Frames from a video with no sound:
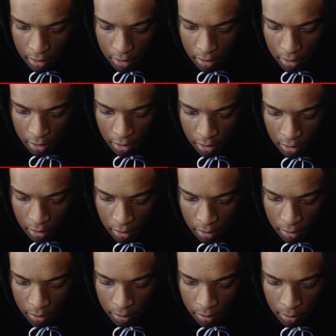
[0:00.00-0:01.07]

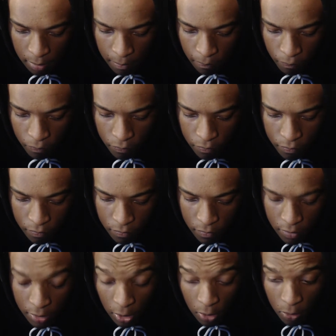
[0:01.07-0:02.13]
Um,
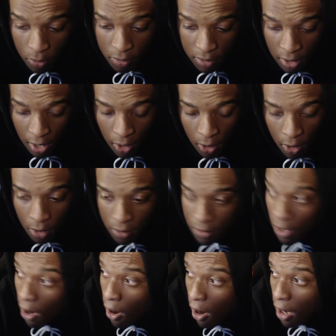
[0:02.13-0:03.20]
the the the
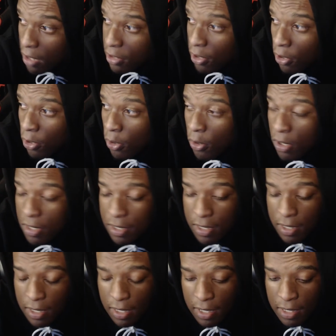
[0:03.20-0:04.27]
Hawks are going to
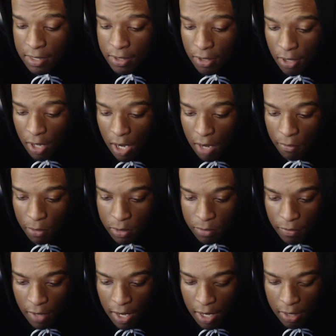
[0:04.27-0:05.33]
the Eastern Conference
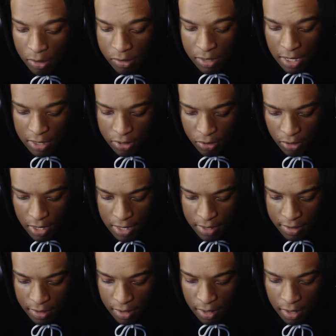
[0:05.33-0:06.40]
Finals. That's
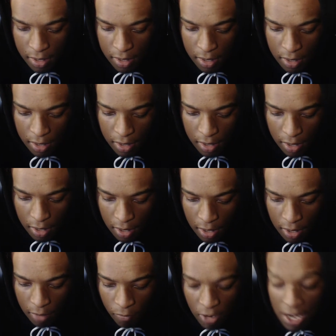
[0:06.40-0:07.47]
crazy.
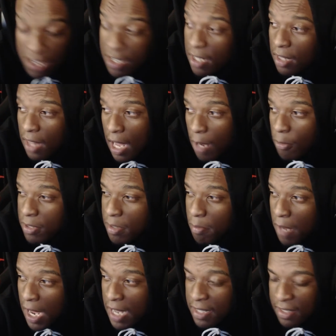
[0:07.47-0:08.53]
Um, Ratchet and Clank was
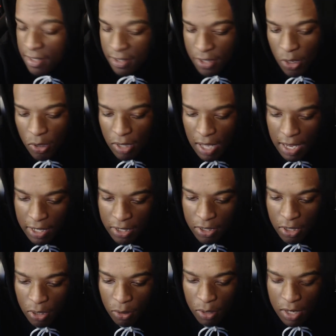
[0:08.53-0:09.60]
amazing. So like you
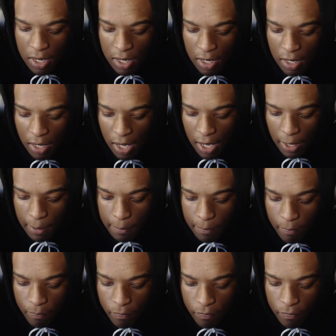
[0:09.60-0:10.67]
know, like
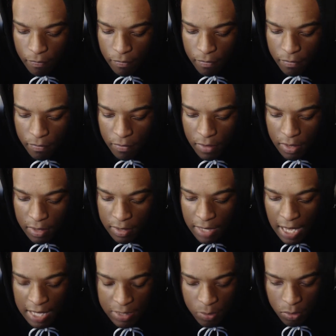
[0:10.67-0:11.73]

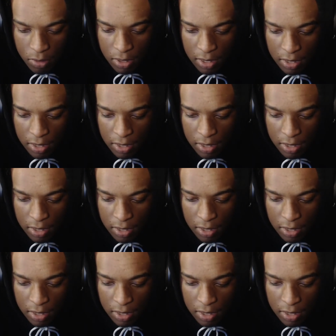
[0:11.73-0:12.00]
that's what